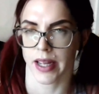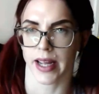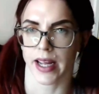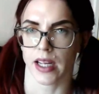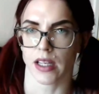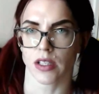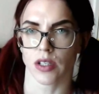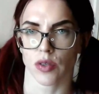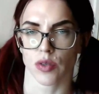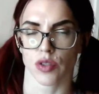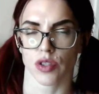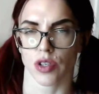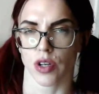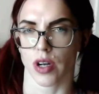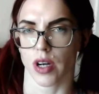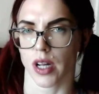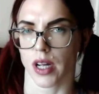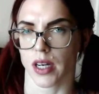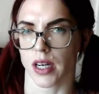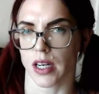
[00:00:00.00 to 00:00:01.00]
it is
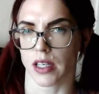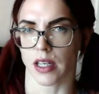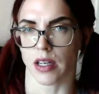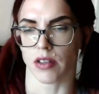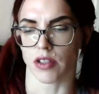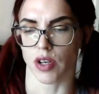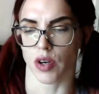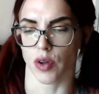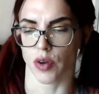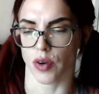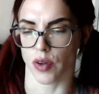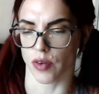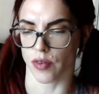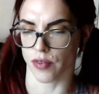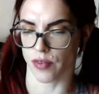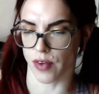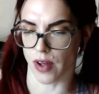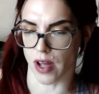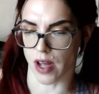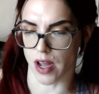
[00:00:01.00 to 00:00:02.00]
concerning that there's a lot
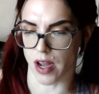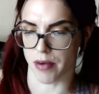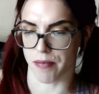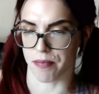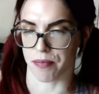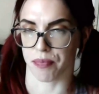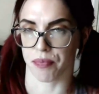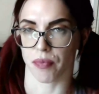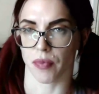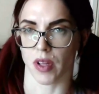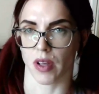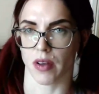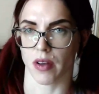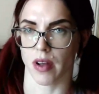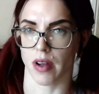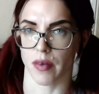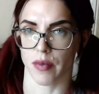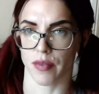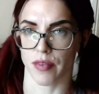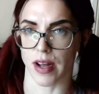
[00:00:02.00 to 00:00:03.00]
of um,
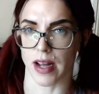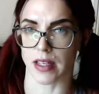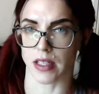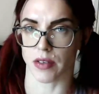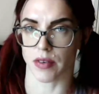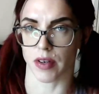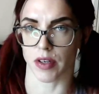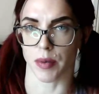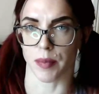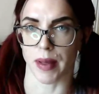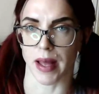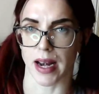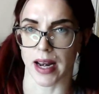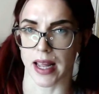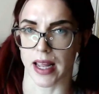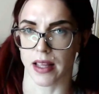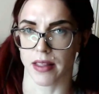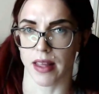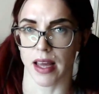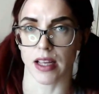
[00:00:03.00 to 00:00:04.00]
fat around the
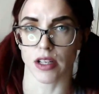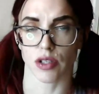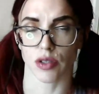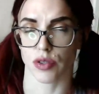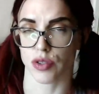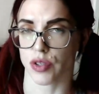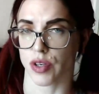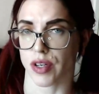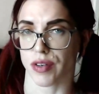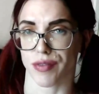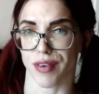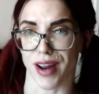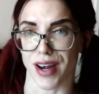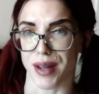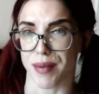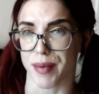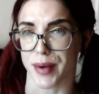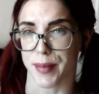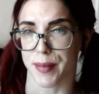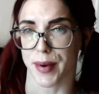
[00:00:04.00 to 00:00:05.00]
belly. That is concerning for
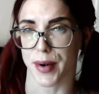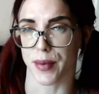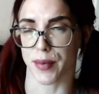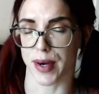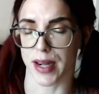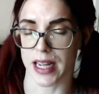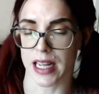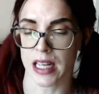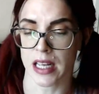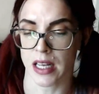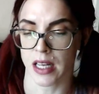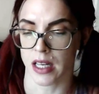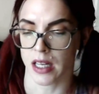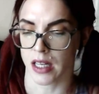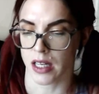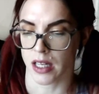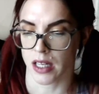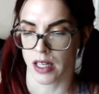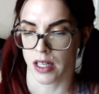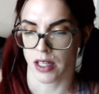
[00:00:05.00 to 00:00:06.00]
anybody, by the way
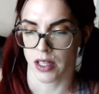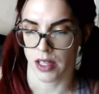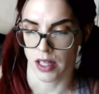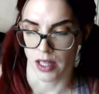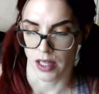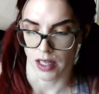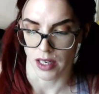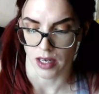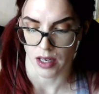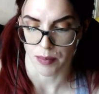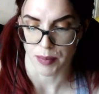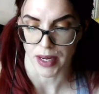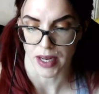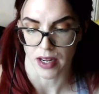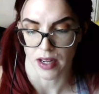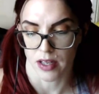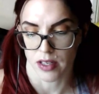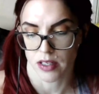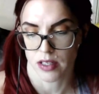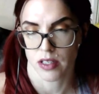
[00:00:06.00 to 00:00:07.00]

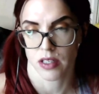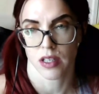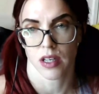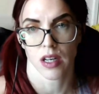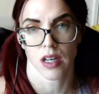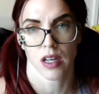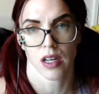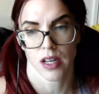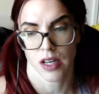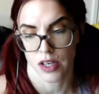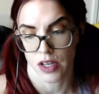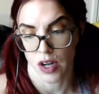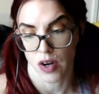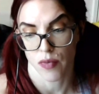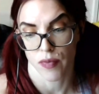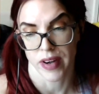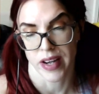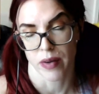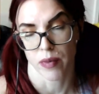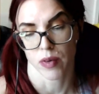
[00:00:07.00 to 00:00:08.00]
because you
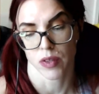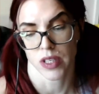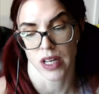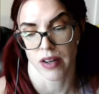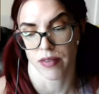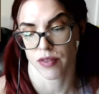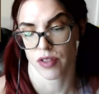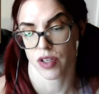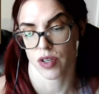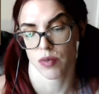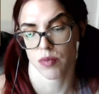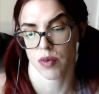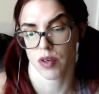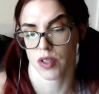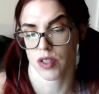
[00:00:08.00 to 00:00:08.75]
don't really want to have too